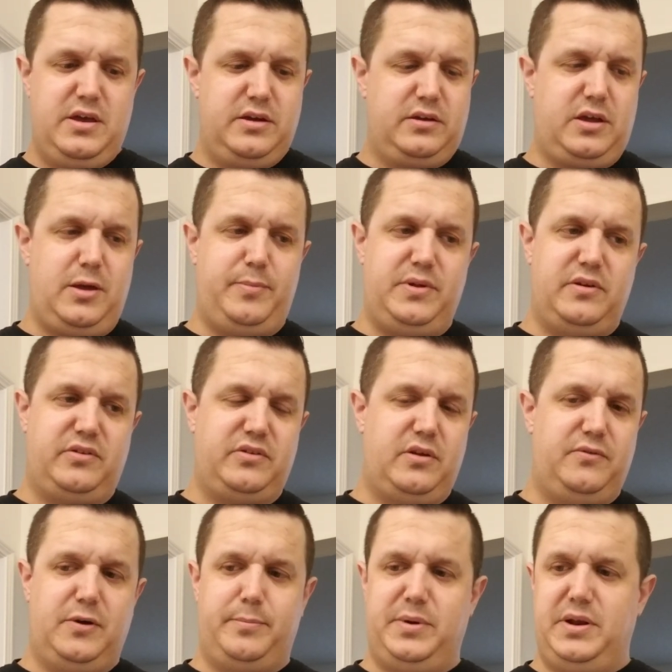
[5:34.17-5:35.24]
keeping
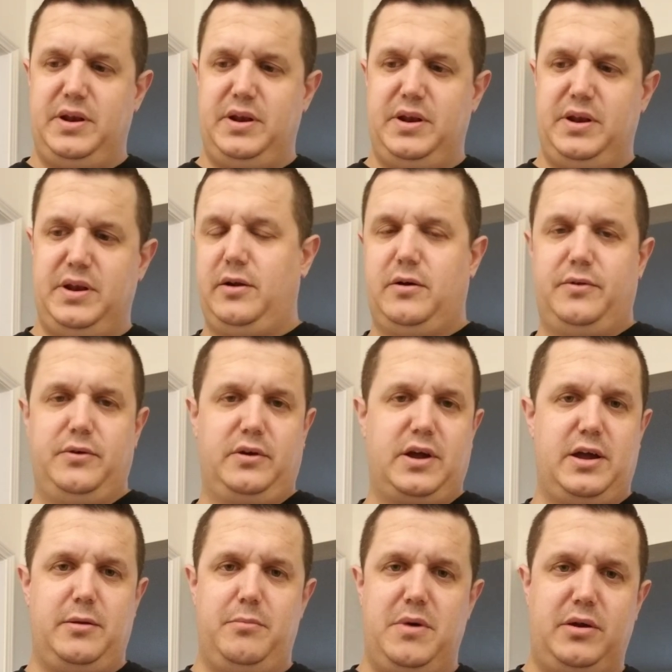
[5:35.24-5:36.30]
yourself up at night, other
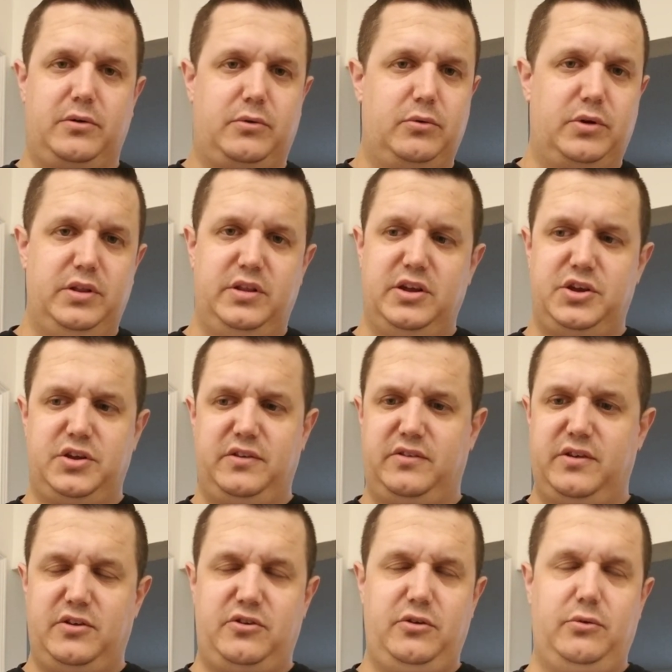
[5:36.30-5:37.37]
kind of medical conditions,
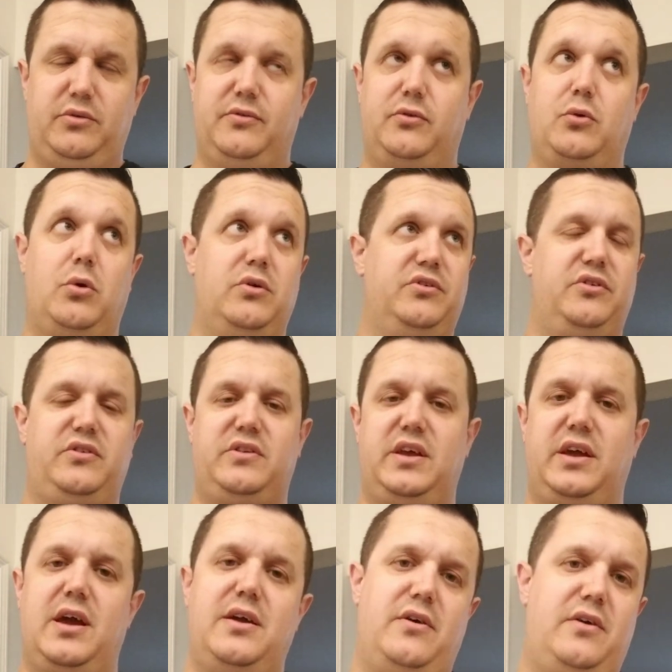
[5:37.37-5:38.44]
issues, of course, just
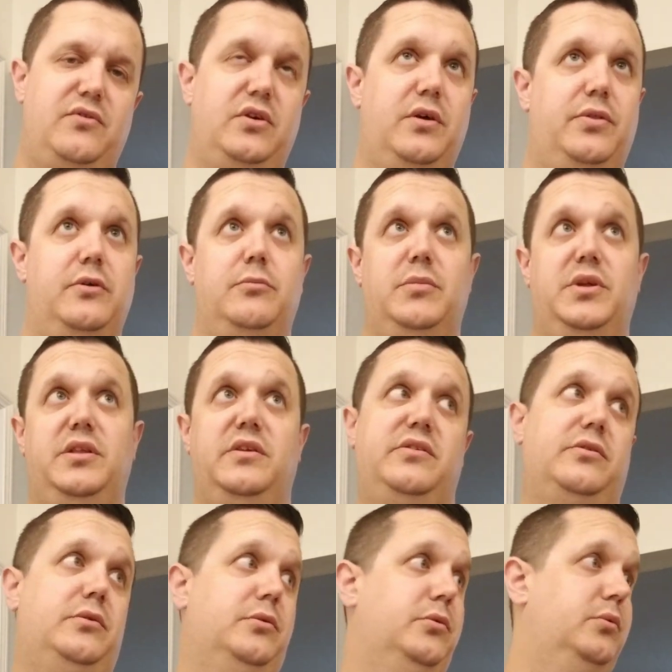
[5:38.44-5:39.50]
like every other
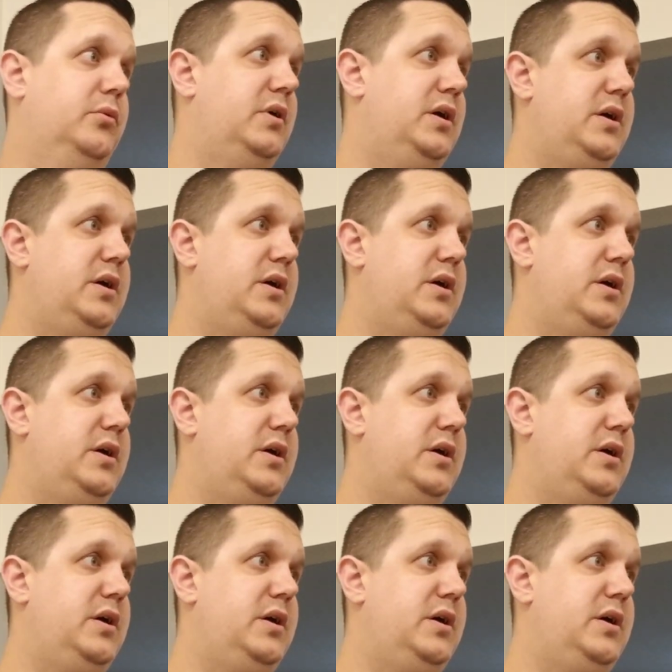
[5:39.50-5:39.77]
medicinal